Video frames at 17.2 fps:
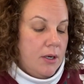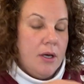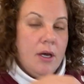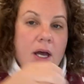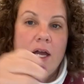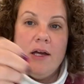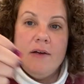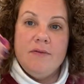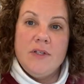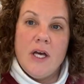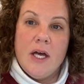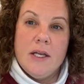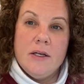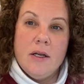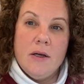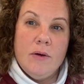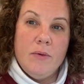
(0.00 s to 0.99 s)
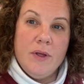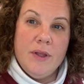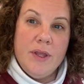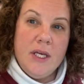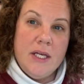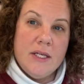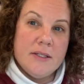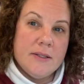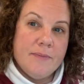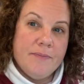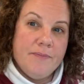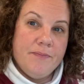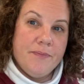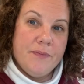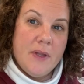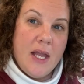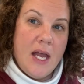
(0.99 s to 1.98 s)
I have done with these.
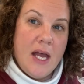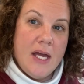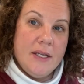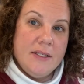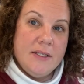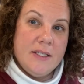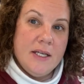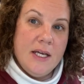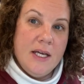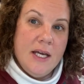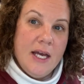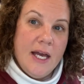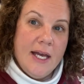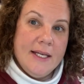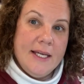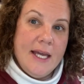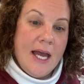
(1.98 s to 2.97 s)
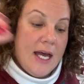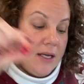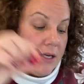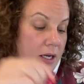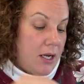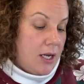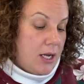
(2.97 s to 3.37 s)
And again,